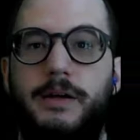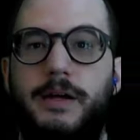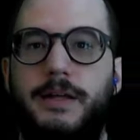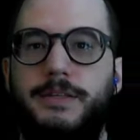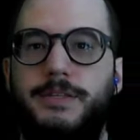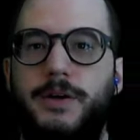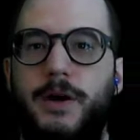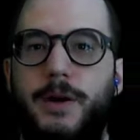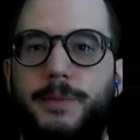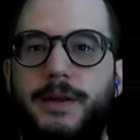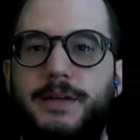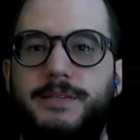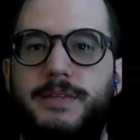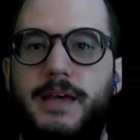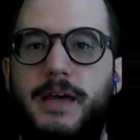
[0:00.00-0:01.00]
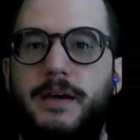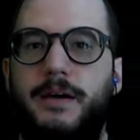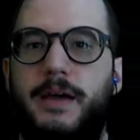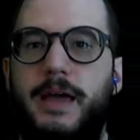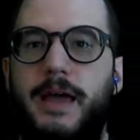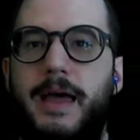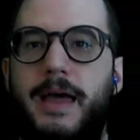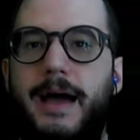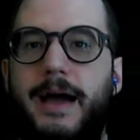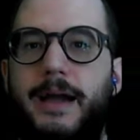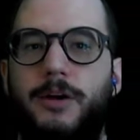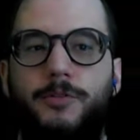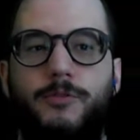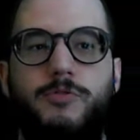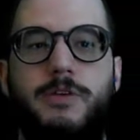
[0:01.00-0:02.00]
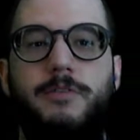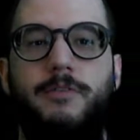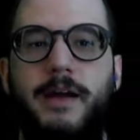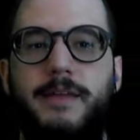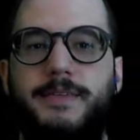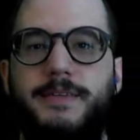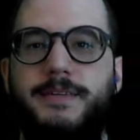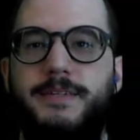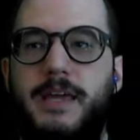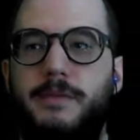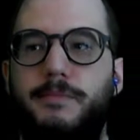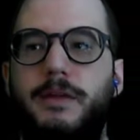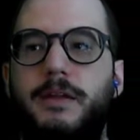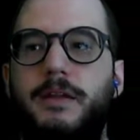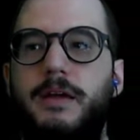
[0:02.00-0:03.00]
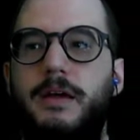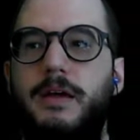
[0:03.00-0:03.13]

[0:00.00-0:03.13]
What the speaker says: And so I'm going to say, okay, hey, I can rewrite the statement.